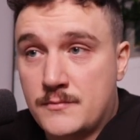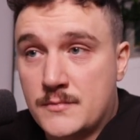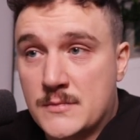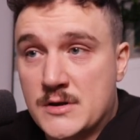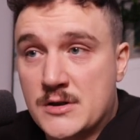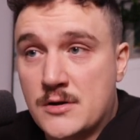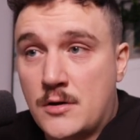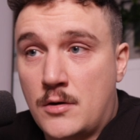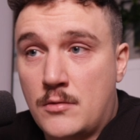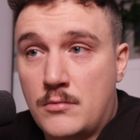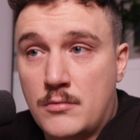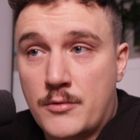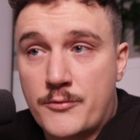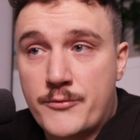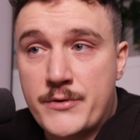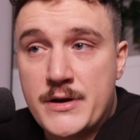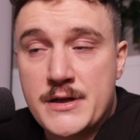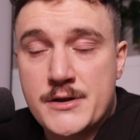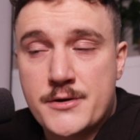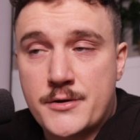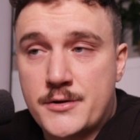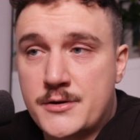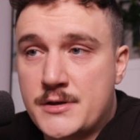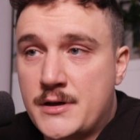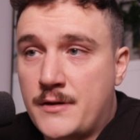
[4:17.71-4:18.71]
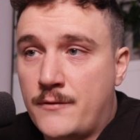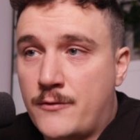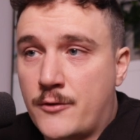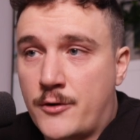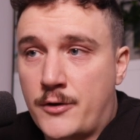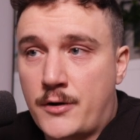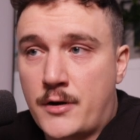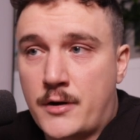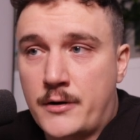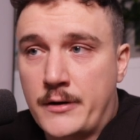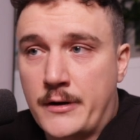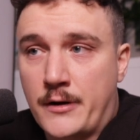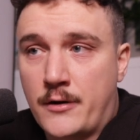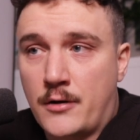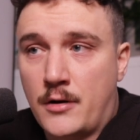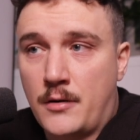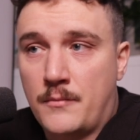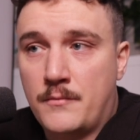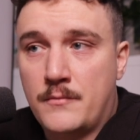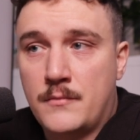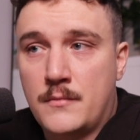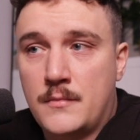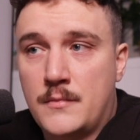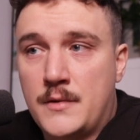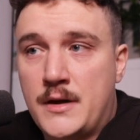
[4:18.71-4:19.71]
So researching for an
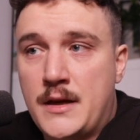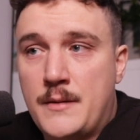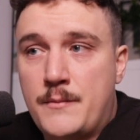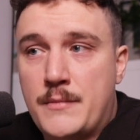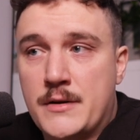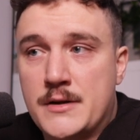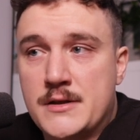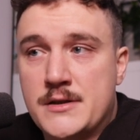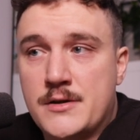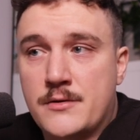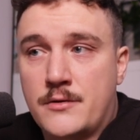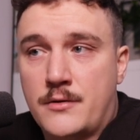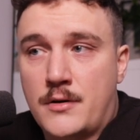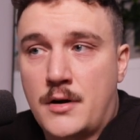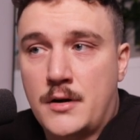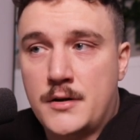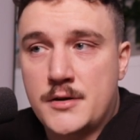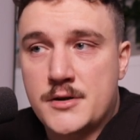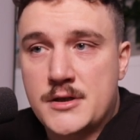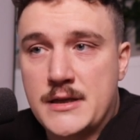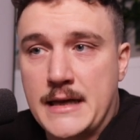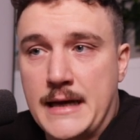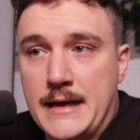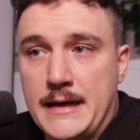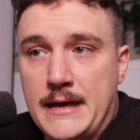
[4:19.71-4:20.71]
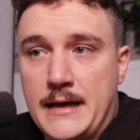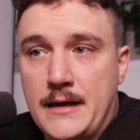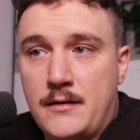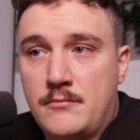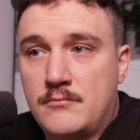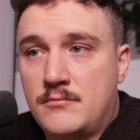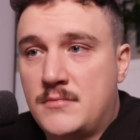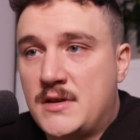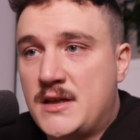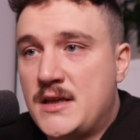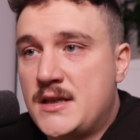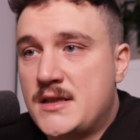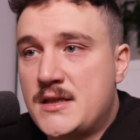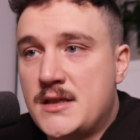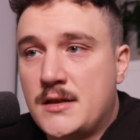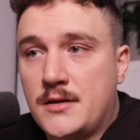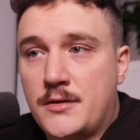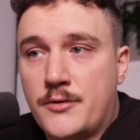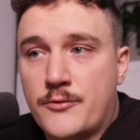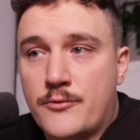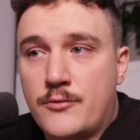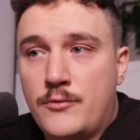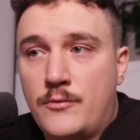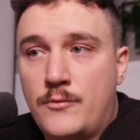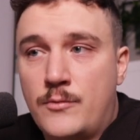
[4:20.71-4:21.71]
article deepens your understanding, teaching
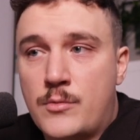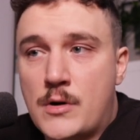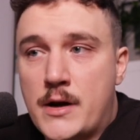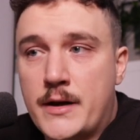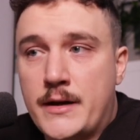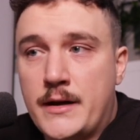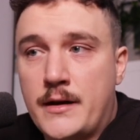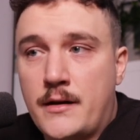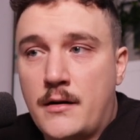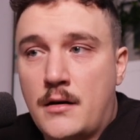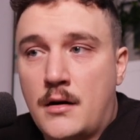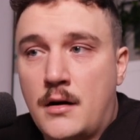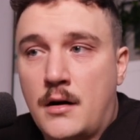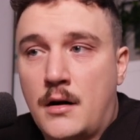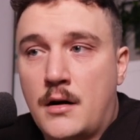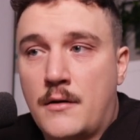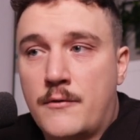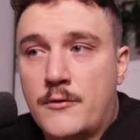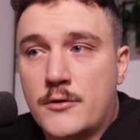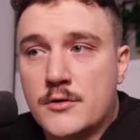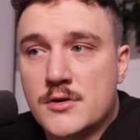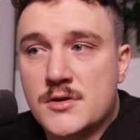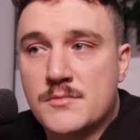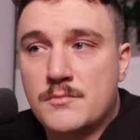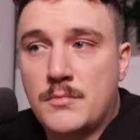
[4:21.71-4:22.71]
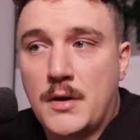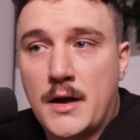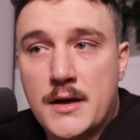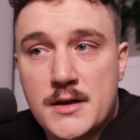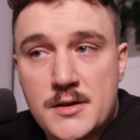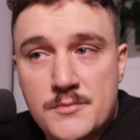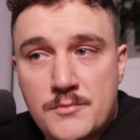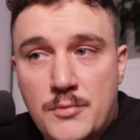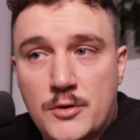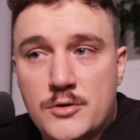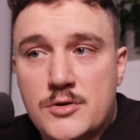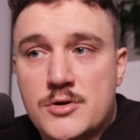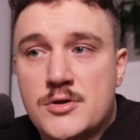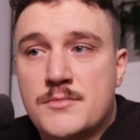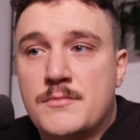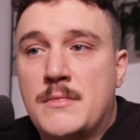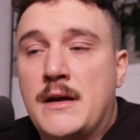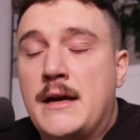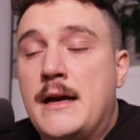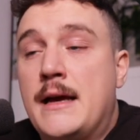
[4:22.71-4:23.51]
through writing uncovers blind spots,